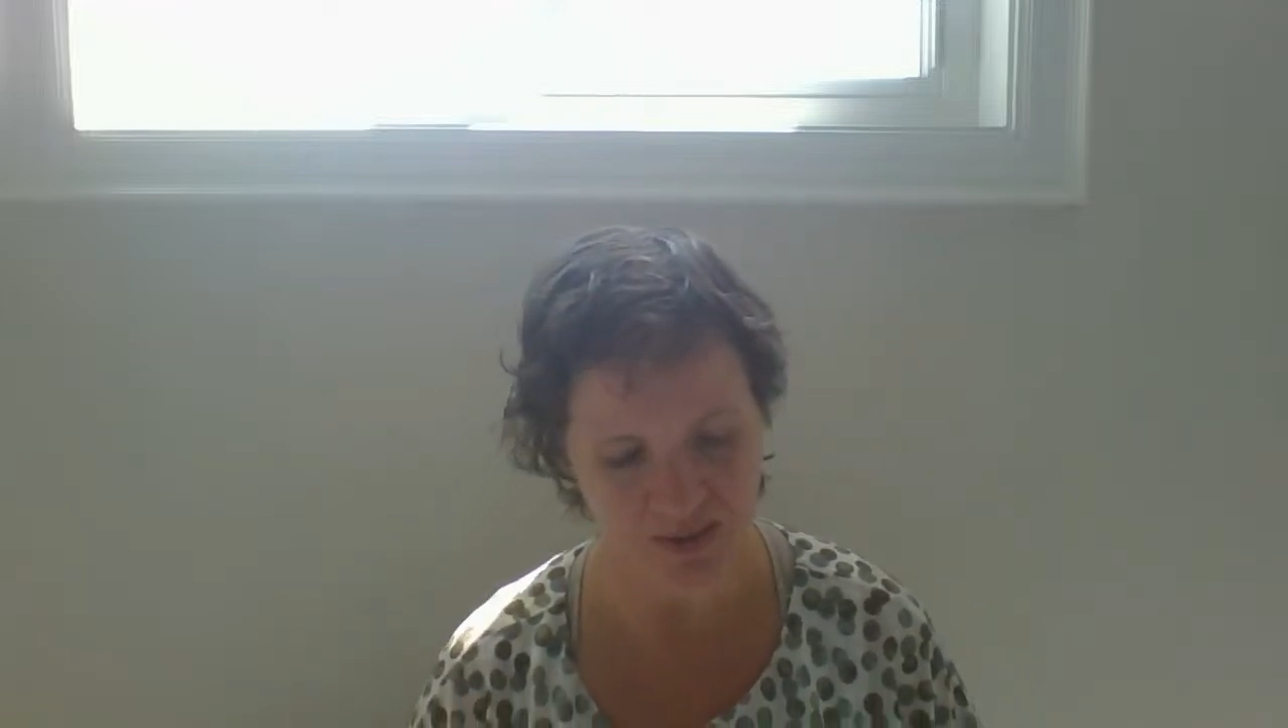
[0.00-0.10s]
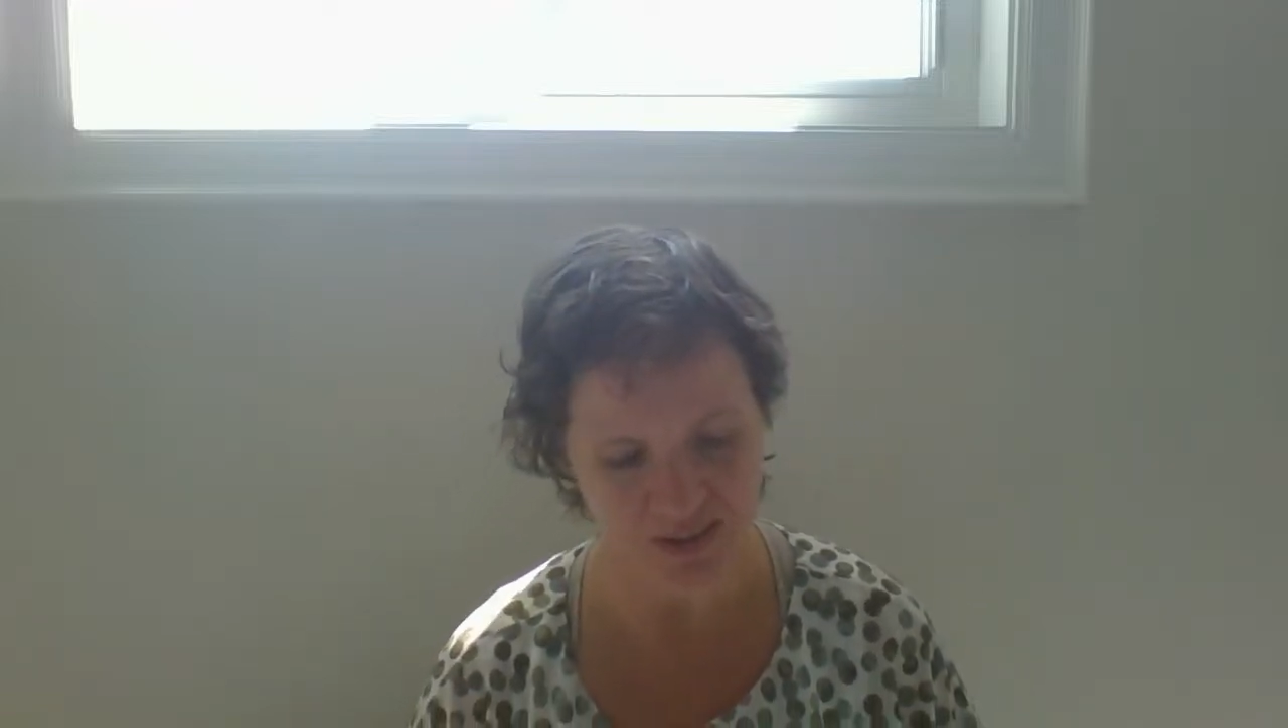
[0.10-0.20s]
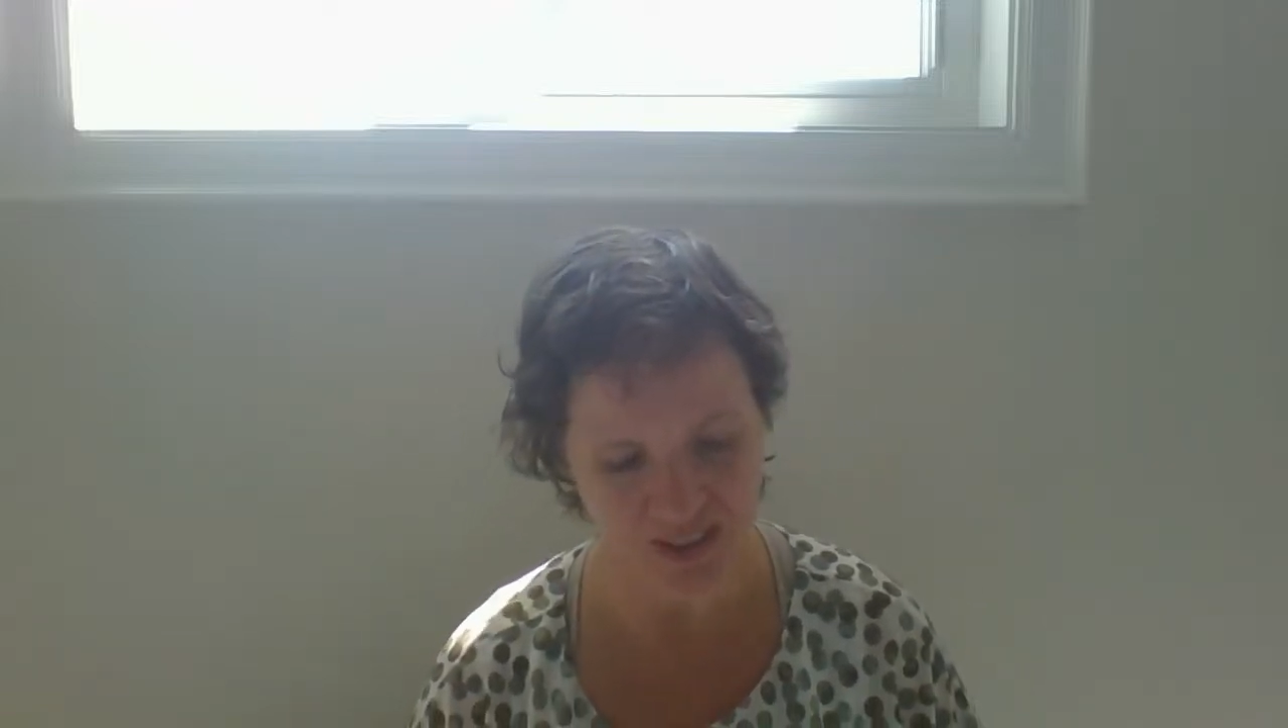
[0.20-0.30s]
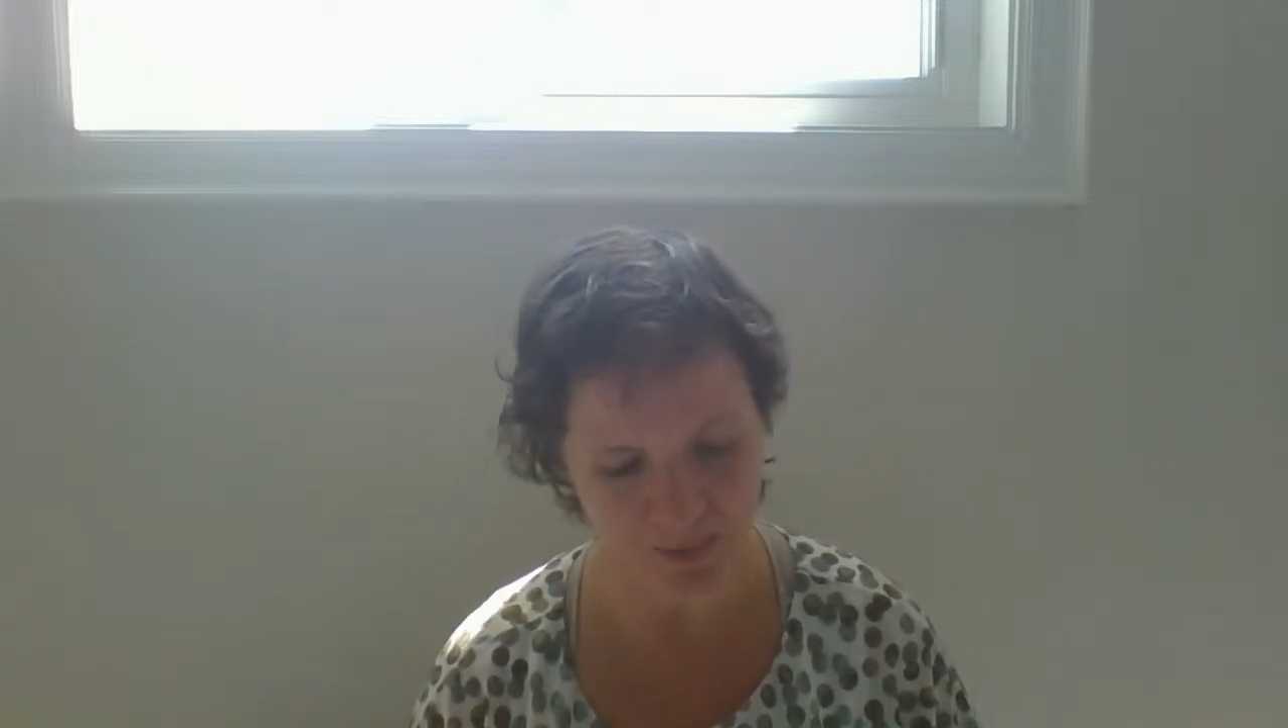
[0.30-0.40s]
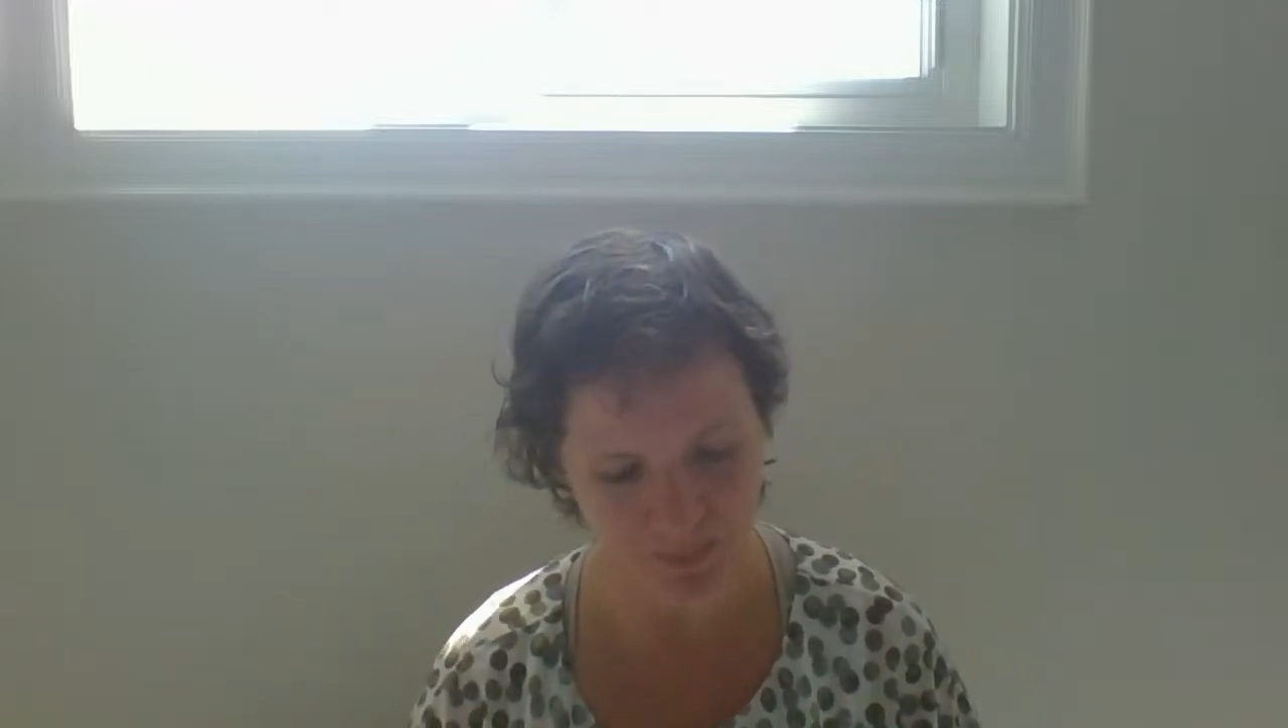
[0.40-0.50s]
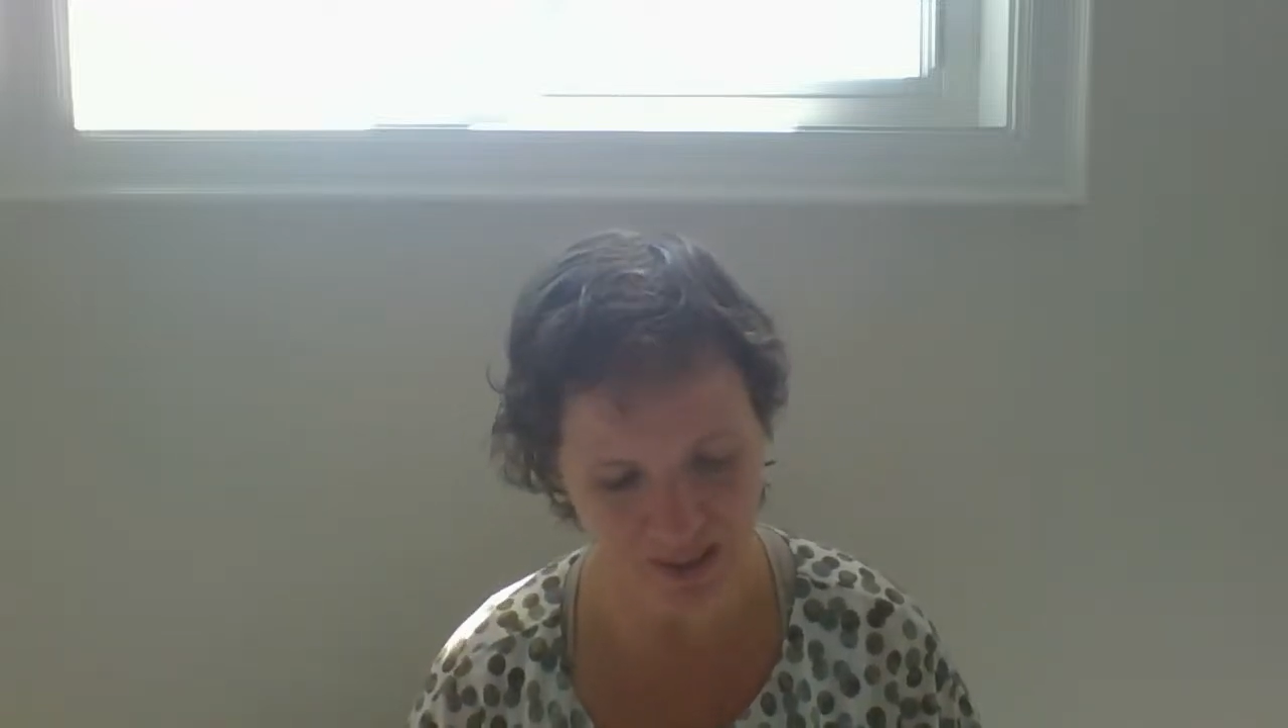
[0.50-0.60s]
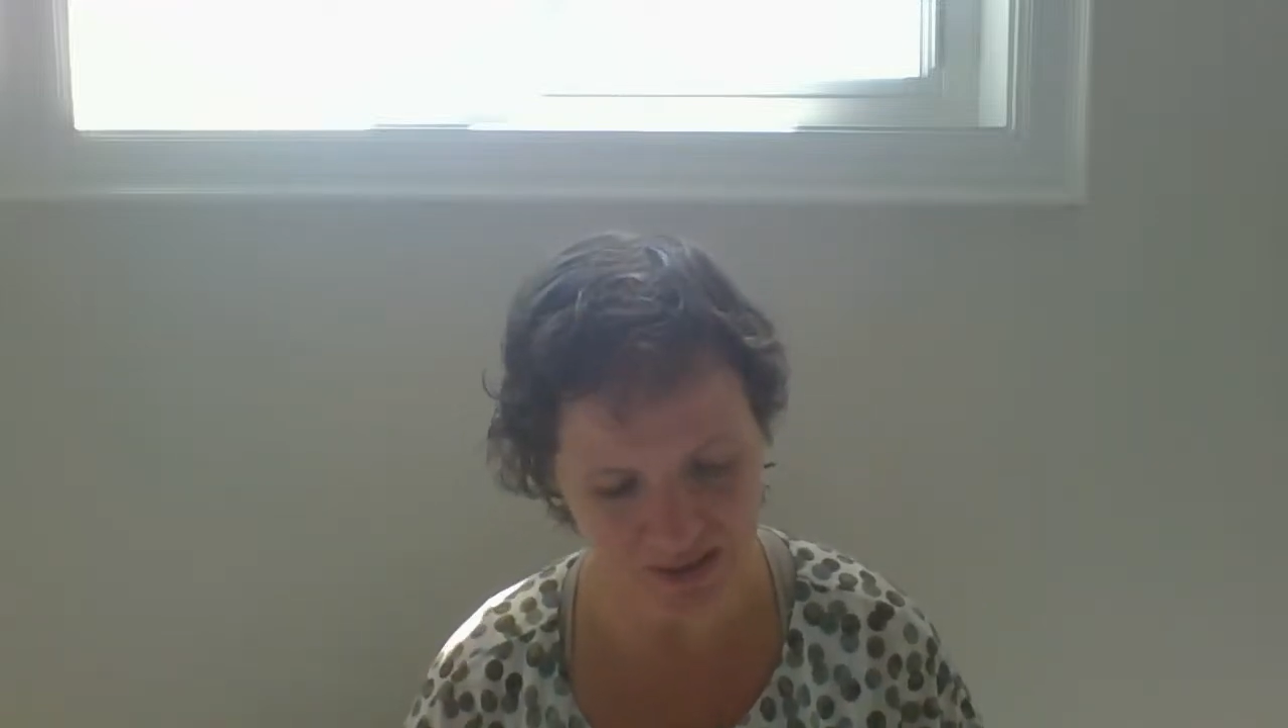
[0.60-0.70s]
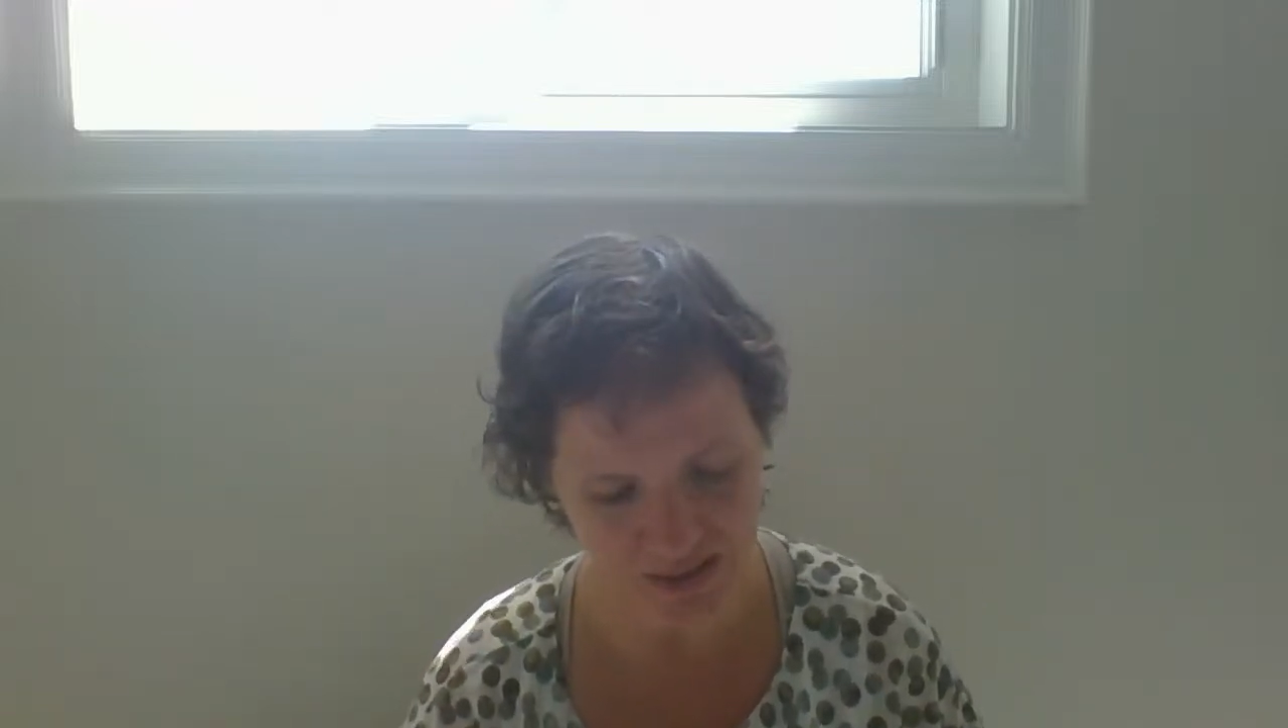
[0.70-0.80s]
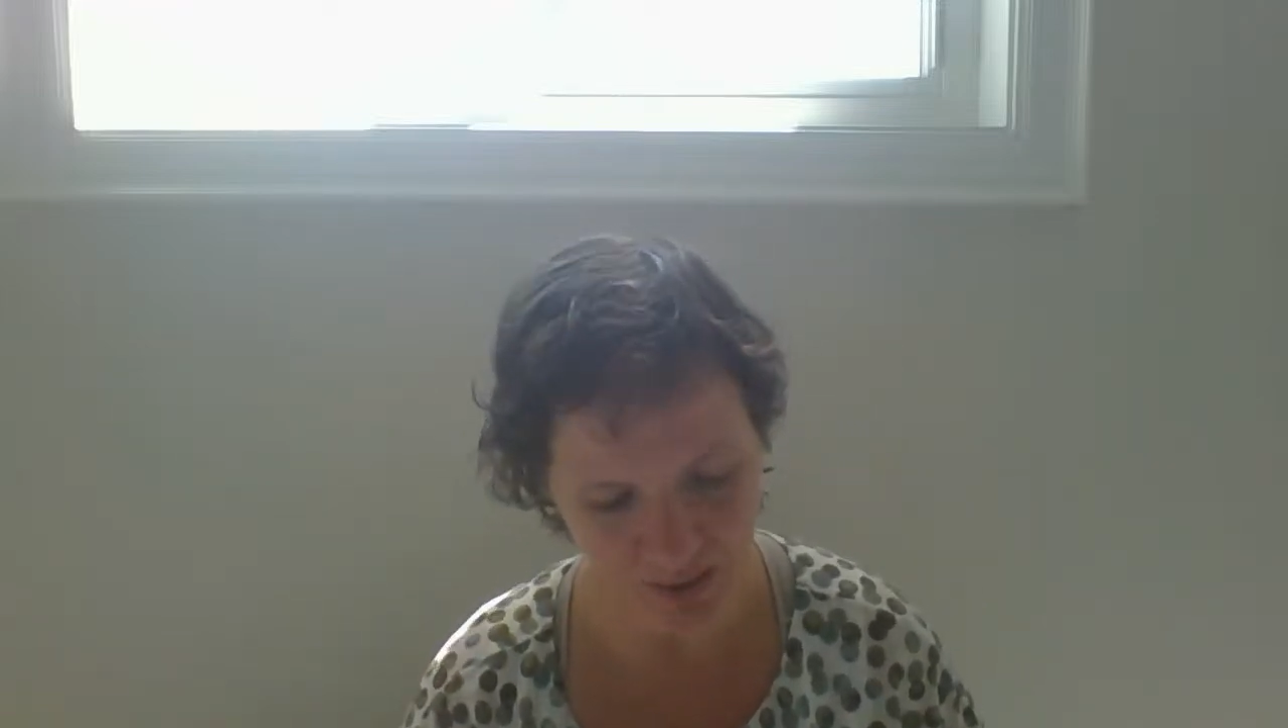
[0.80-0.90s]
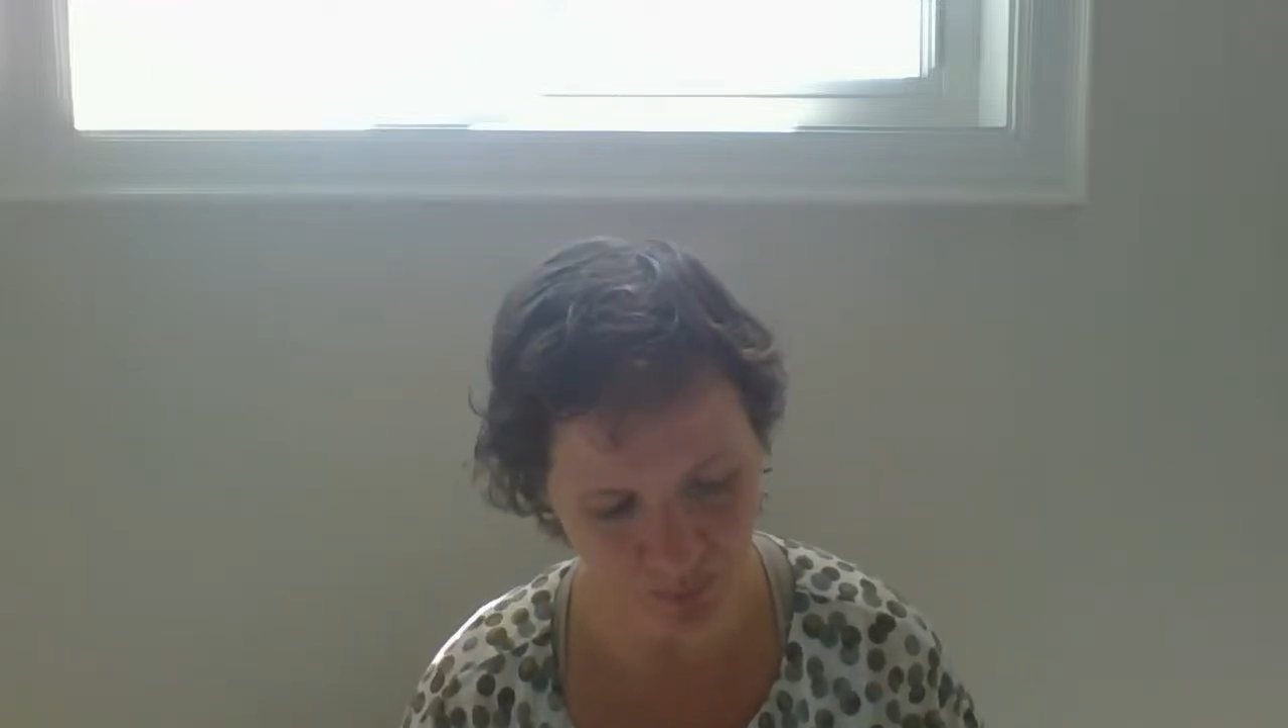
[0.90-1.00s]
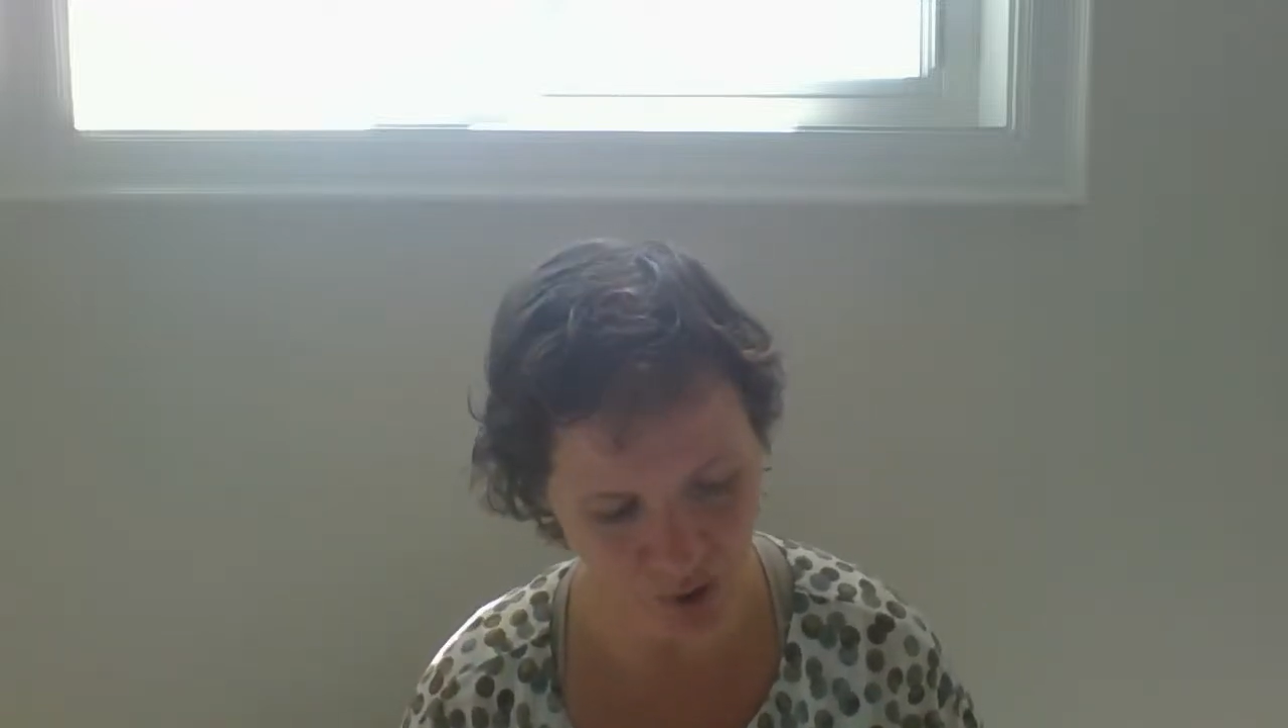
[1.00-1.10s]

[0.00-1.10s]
a step-by-step